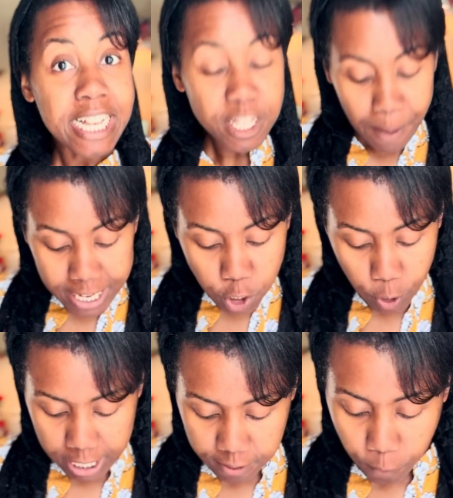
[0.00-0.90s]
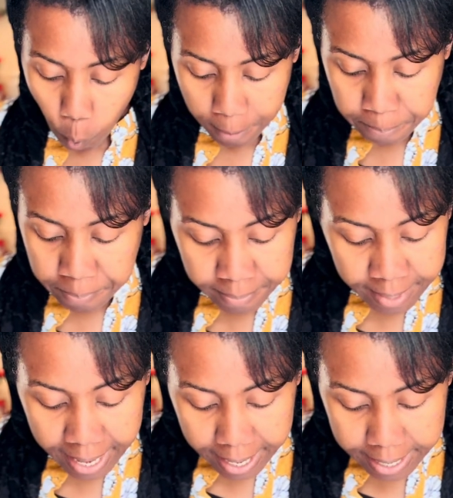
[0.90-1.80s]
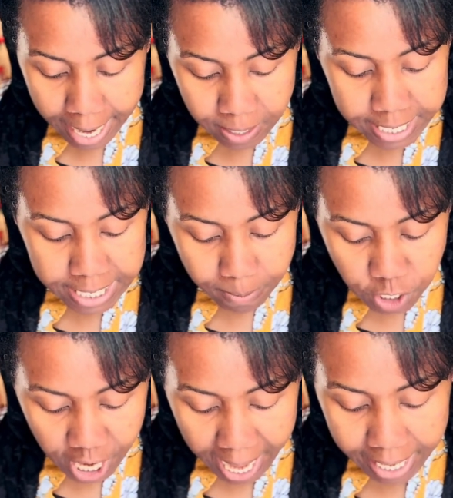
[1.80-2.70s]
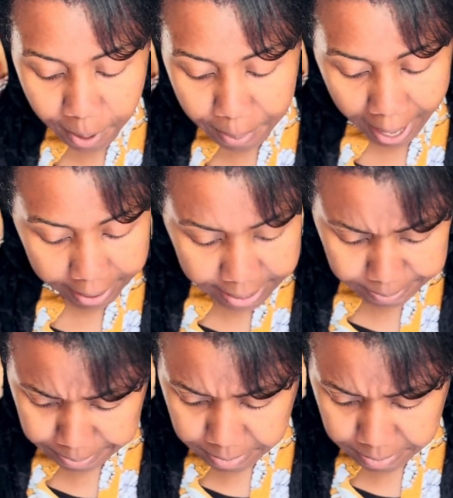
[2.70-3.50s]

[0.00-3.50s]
spice trays for. Now, since I'm chatting about it,